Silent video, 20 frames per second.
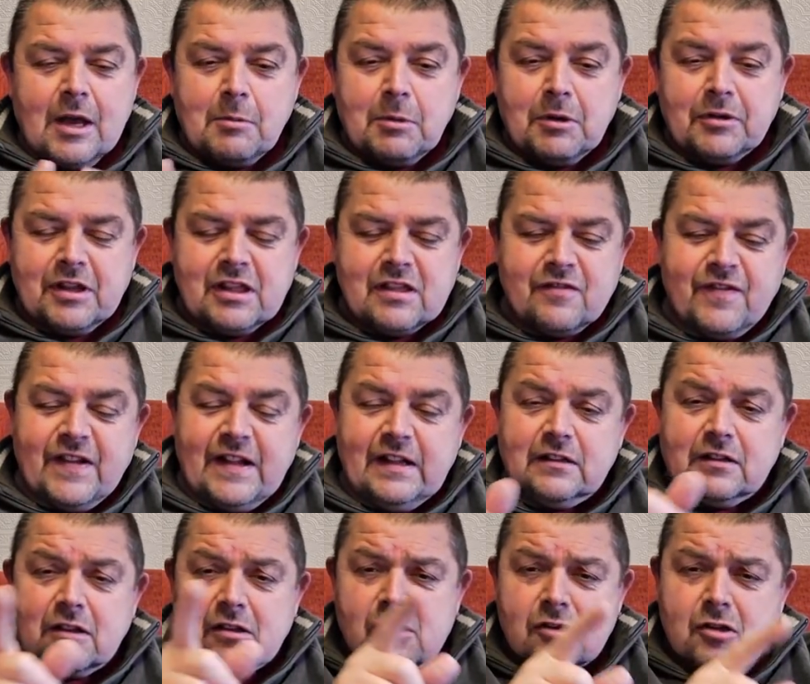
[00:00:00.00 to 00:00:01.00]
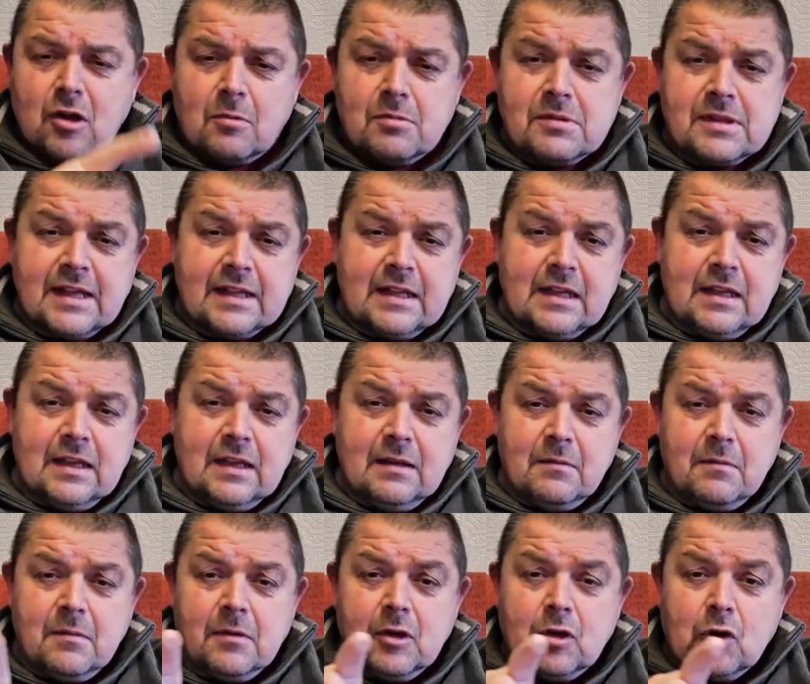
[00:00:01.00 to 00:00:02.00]
But this filter stops
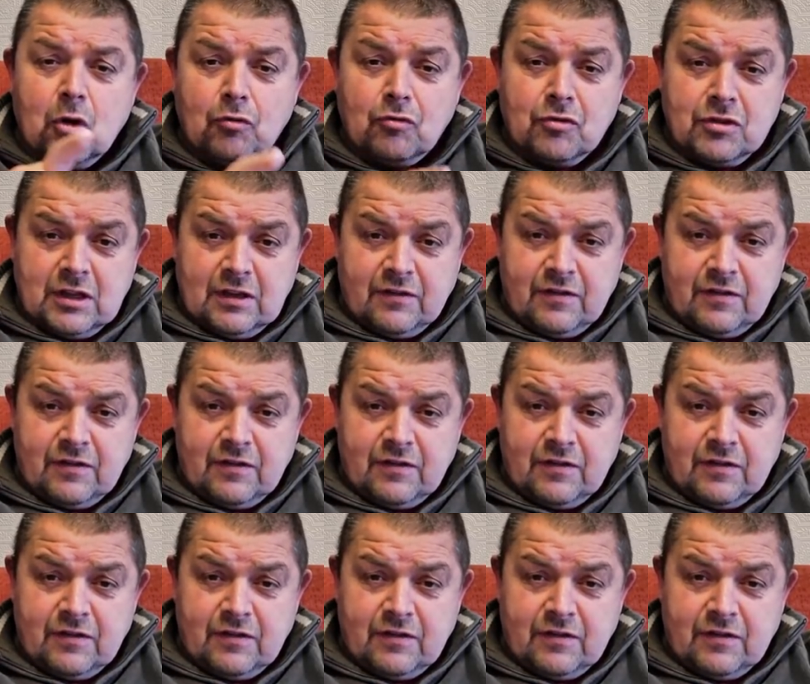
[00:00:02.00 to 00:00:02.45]
any gunge,